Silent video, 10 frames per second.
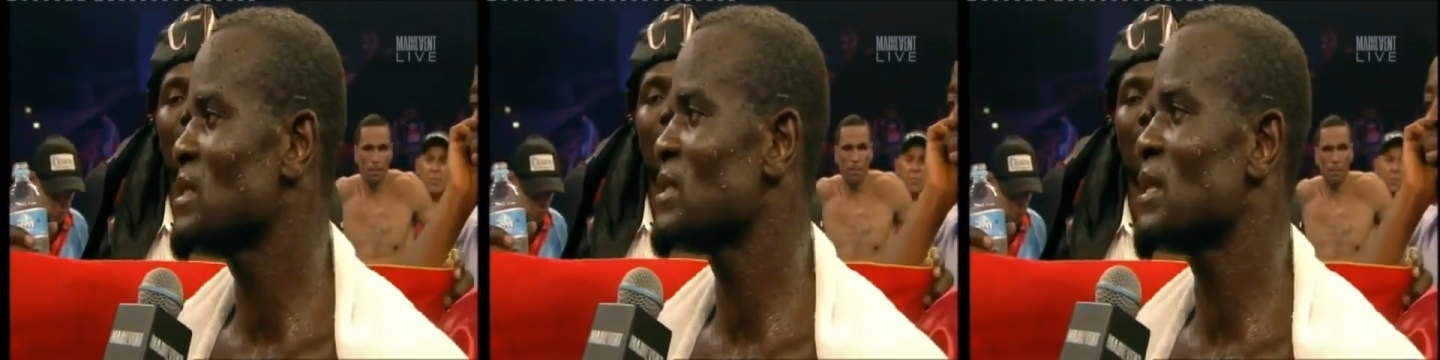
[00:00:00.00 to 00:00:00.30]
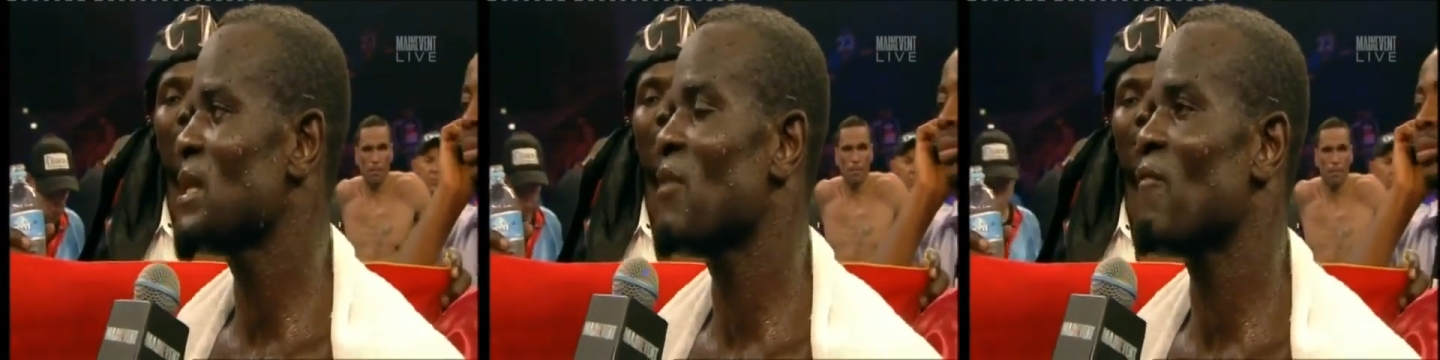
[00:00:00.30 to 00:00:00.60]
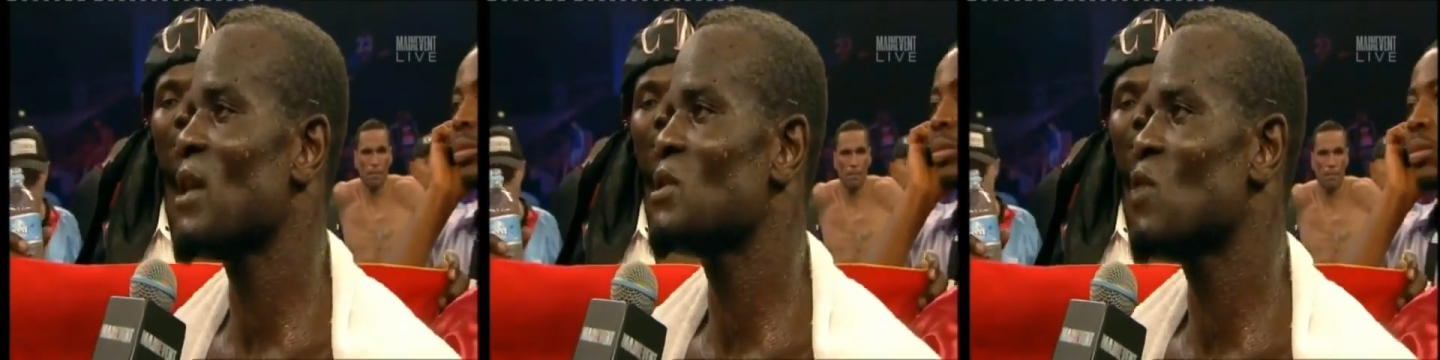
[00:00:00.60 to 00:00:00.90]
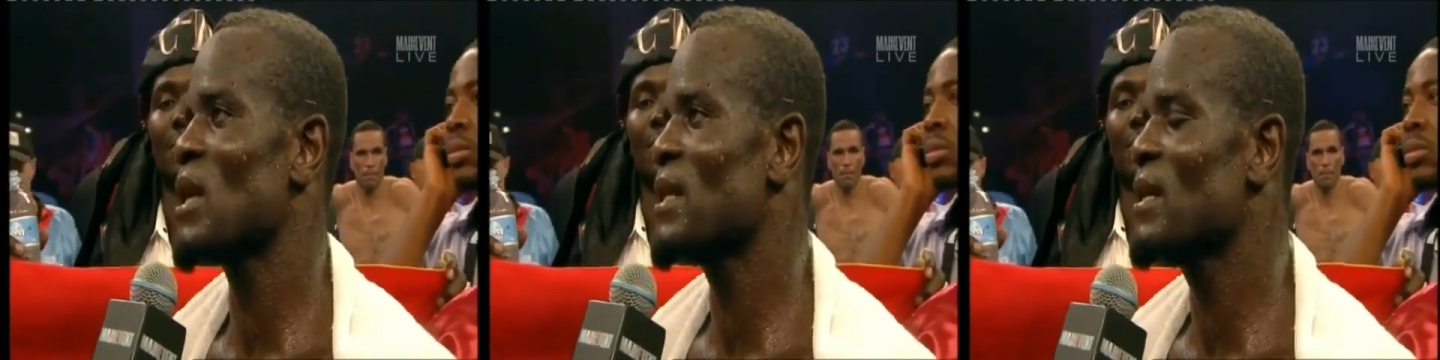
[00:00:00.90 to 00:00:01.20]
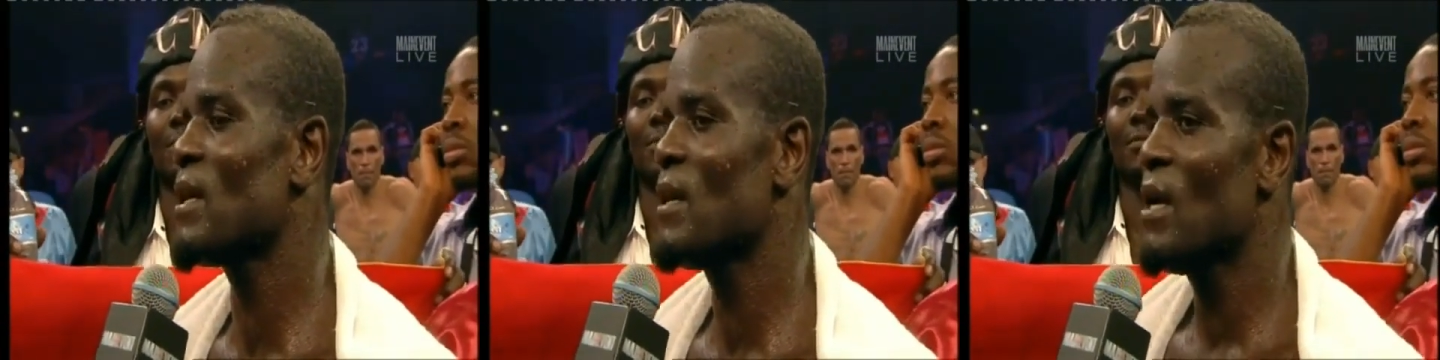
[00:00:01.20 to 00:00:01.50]
Speaker 1: is the third fight, so I
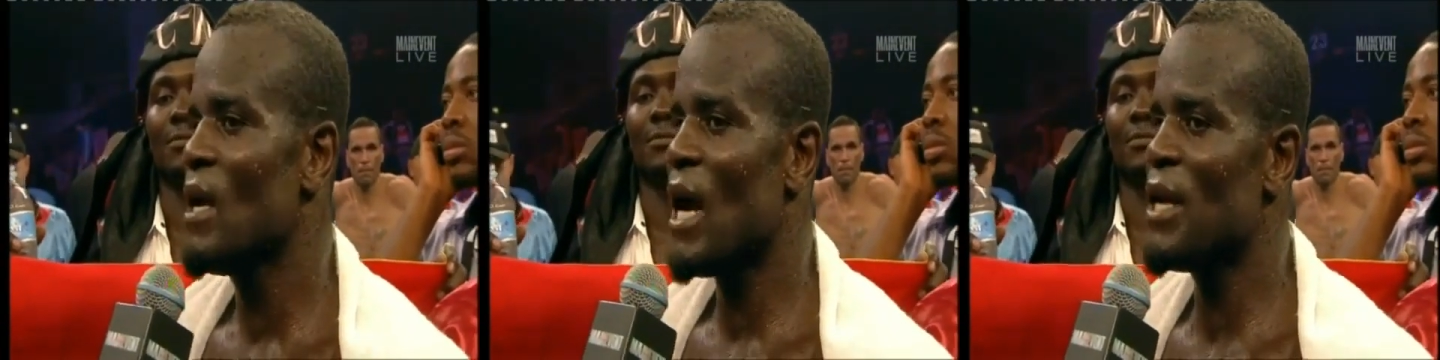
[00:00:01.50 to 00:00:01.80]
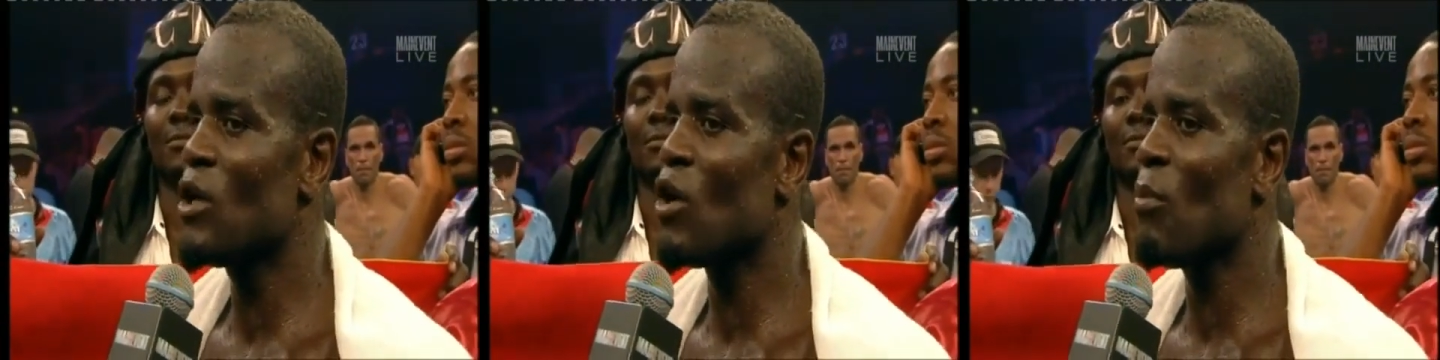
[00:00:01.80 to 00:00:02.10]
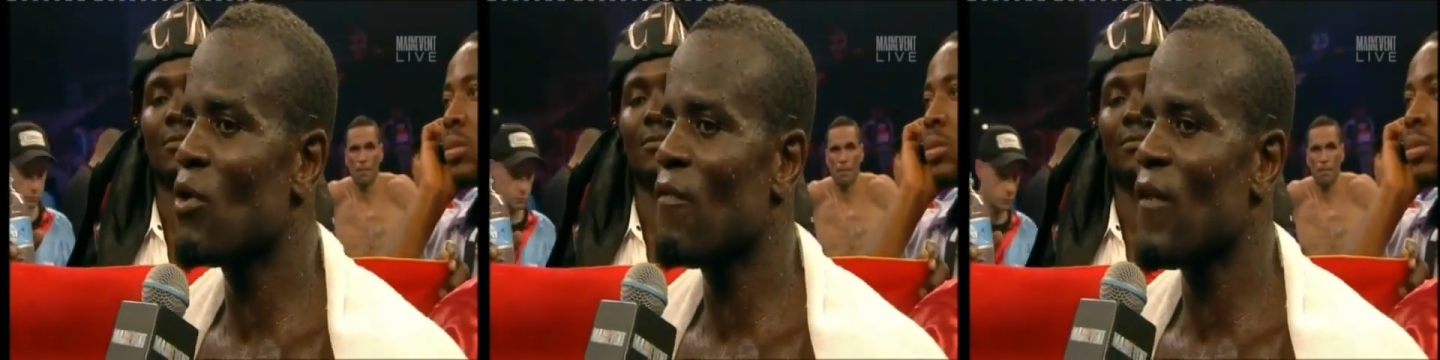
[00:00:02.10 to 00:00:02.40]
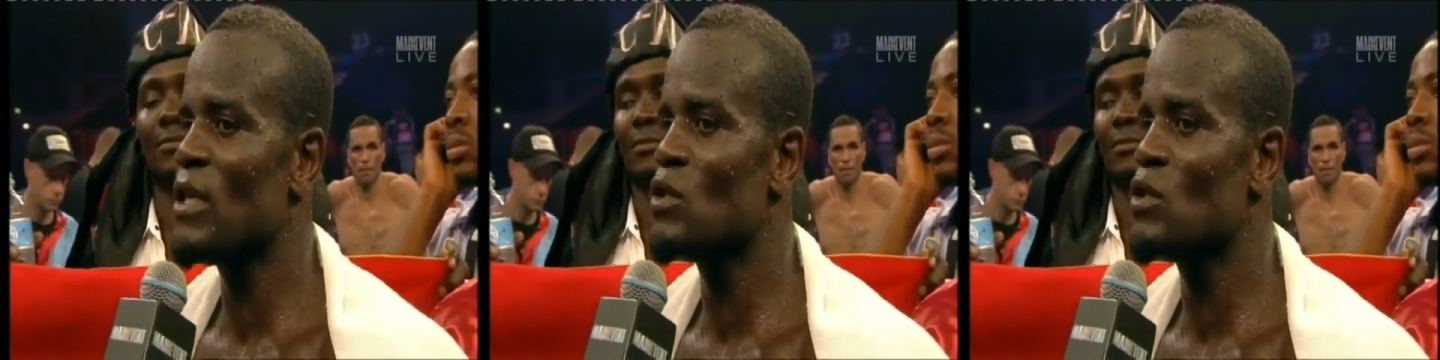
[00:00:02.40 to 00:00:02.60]
think I need a couple of fights